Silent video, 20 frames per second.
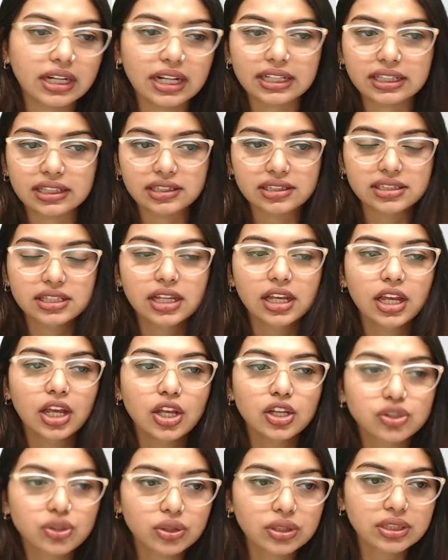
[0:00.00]
this.
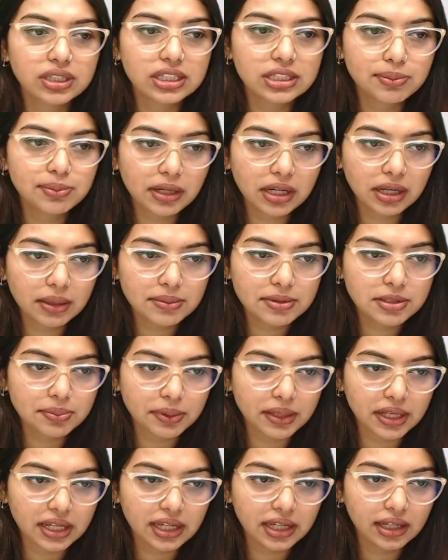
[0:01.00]
So this becomes
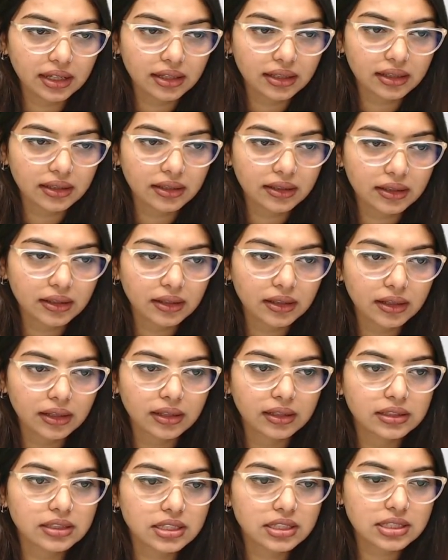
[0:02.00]
pre,
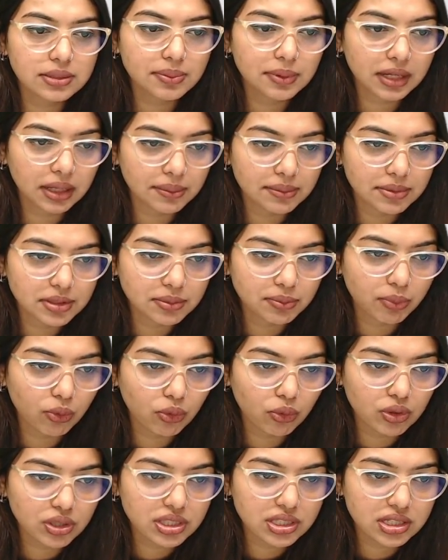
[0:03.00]
this becomes
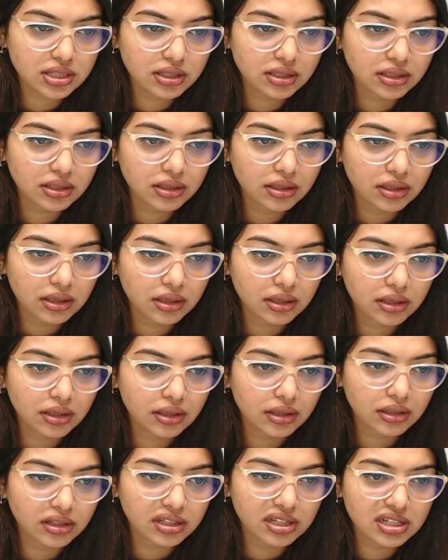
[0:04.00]
post,
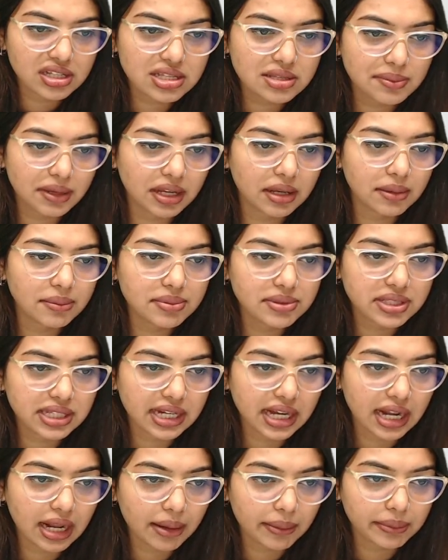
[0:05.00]
this becomes
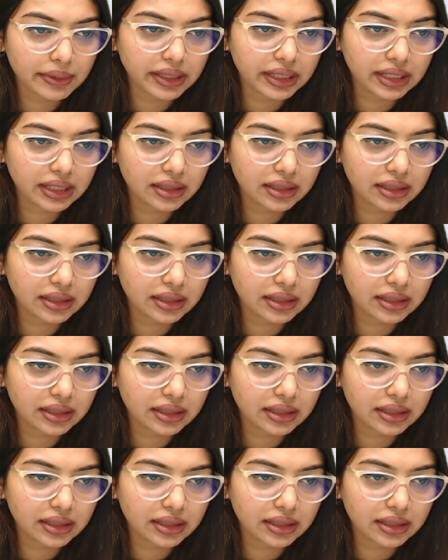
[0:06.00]
synaptic